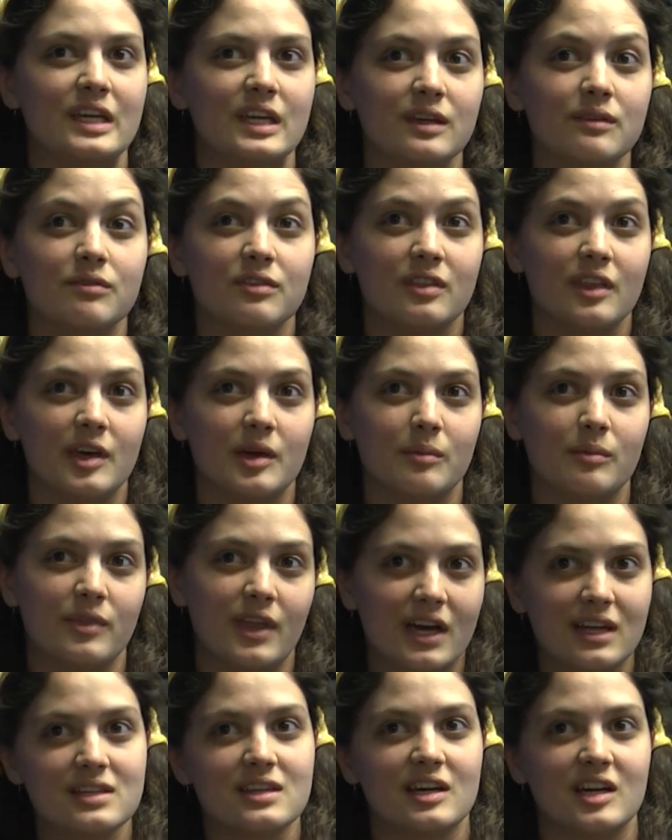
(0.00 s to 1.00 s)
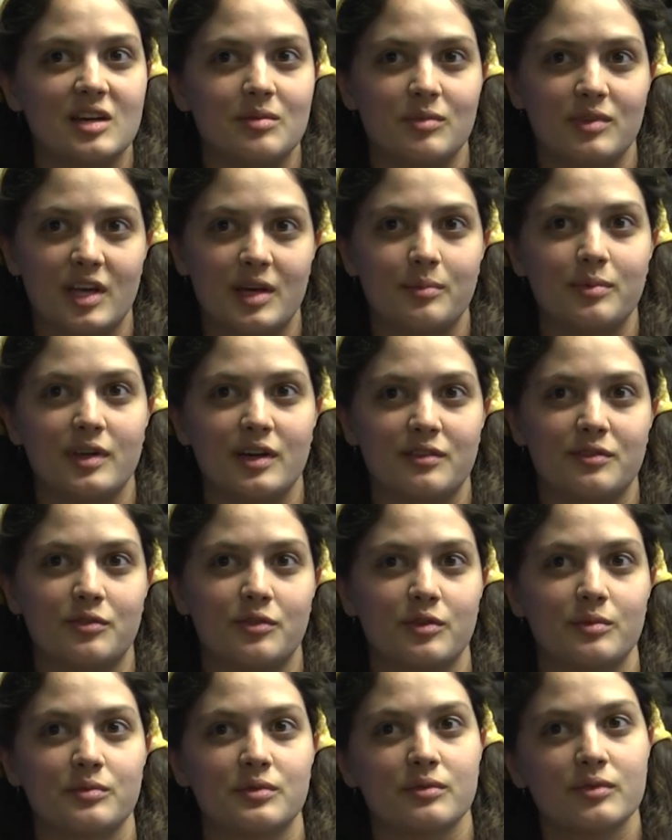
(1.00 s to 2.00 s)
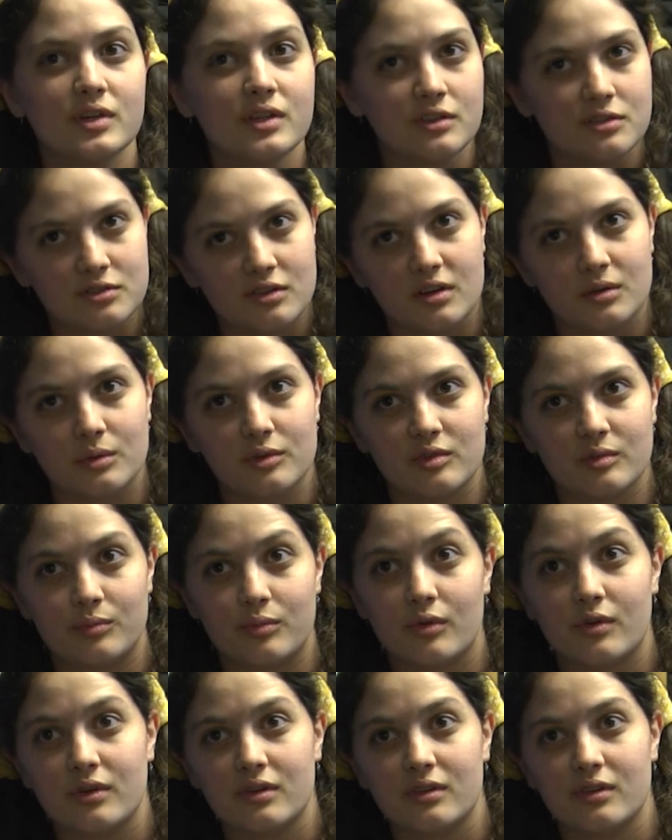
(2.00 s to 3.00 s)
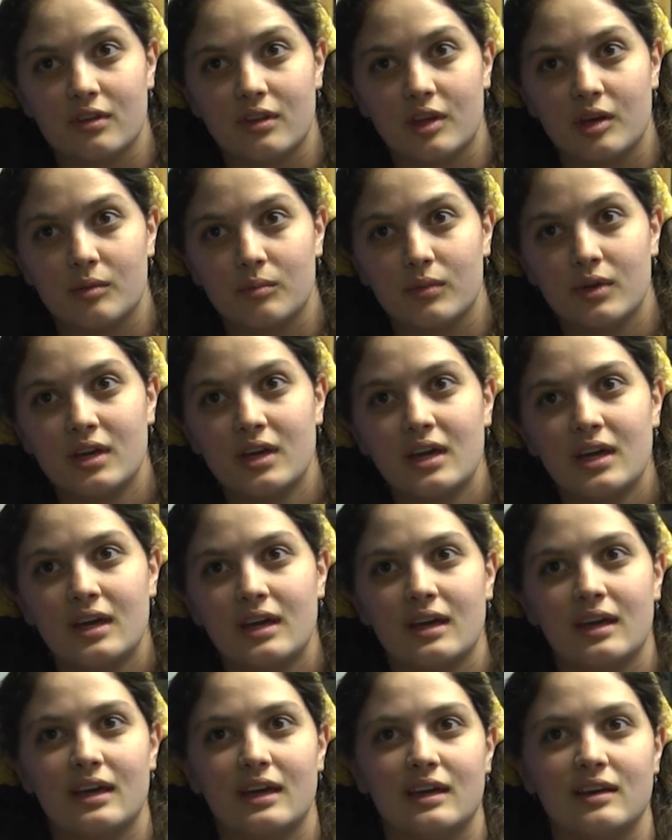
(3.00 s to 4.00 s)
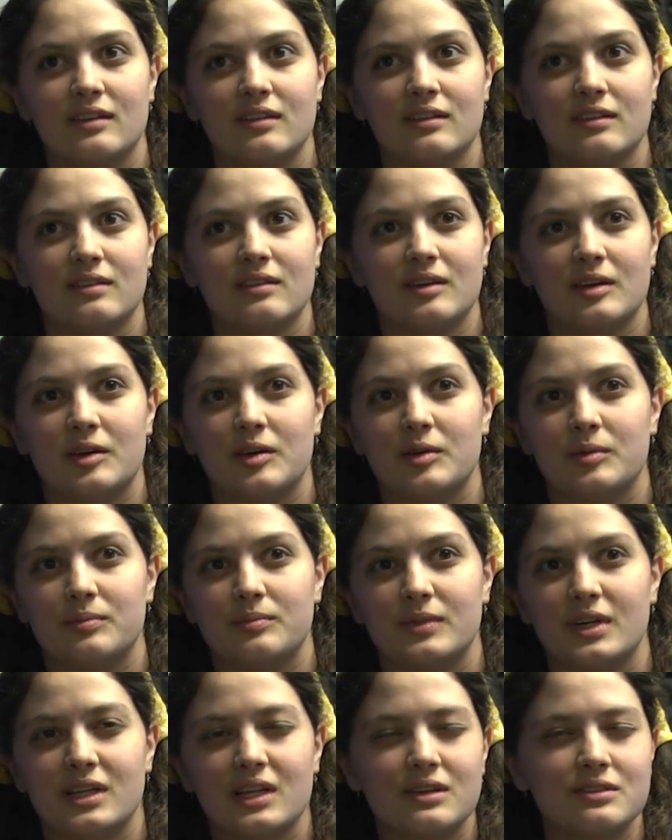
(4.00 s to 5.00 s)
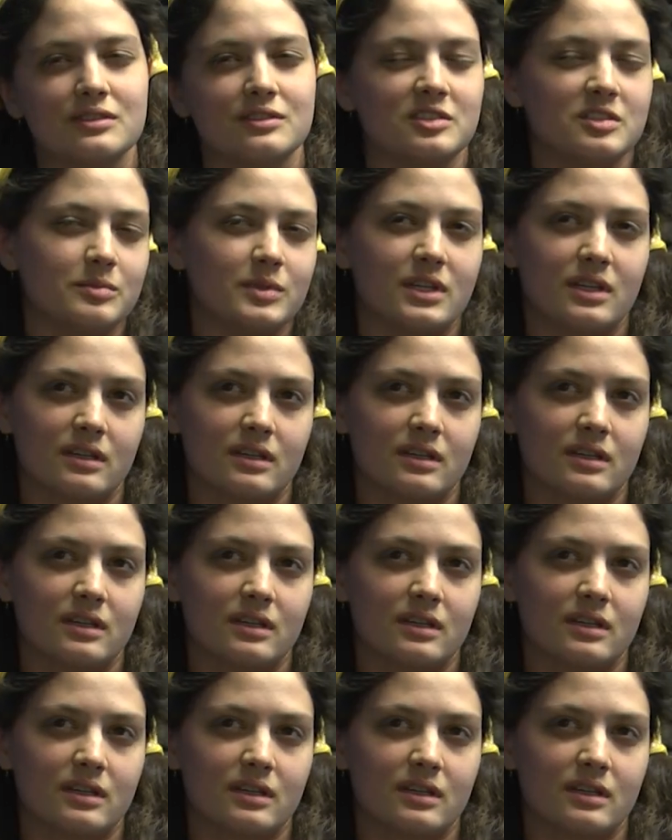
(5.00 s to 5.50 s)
it gives them that time and that platform to really share what's important to them and allows us to be